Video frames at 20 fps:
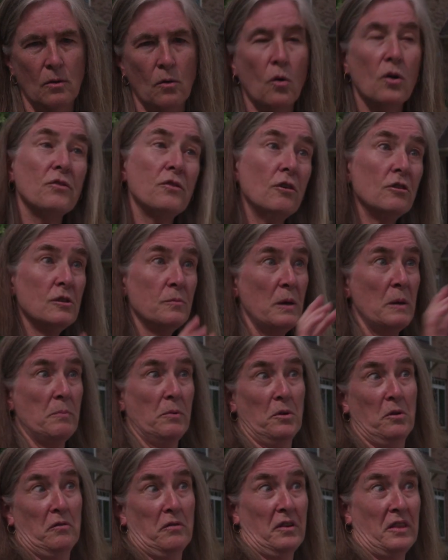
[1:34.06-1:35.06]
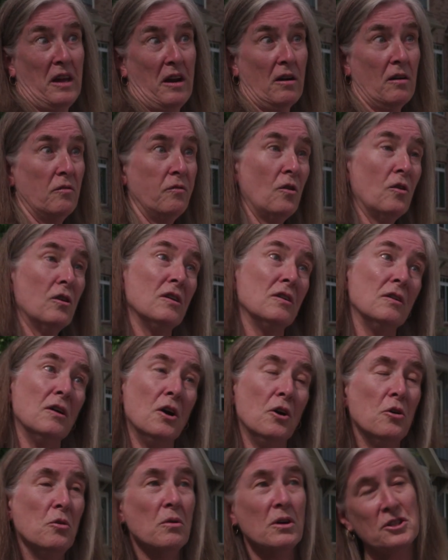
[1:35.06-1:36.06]
Or those people over there
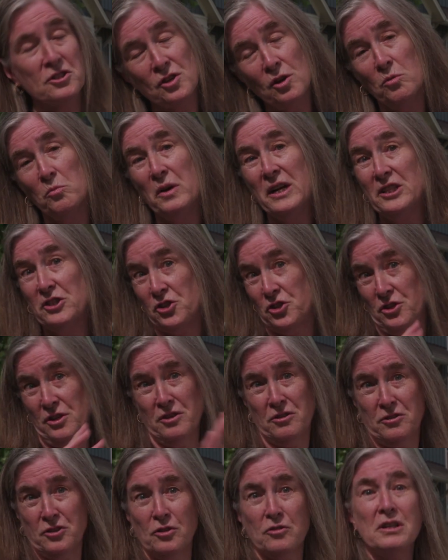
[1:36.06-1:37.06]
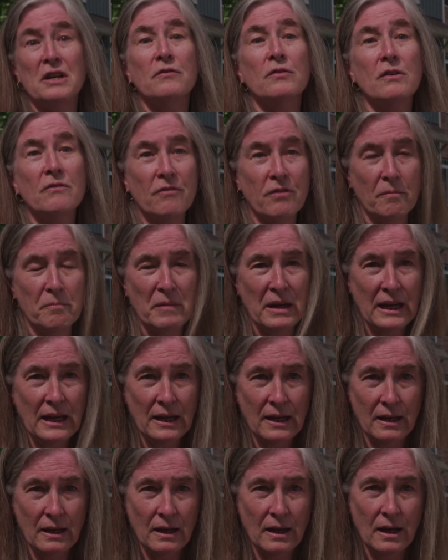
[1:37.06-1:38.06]
who are so rich and are so different from me.
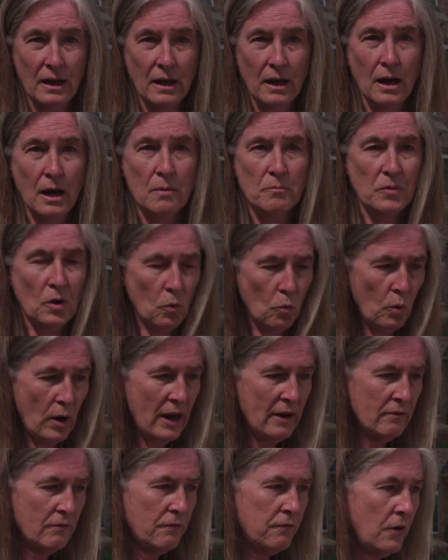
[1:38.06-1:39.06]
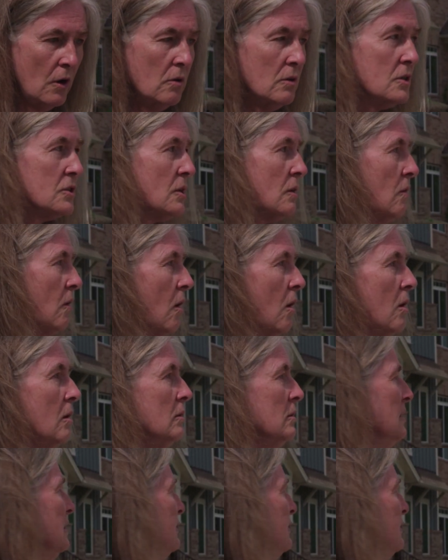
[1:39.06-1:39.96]
But when folks are all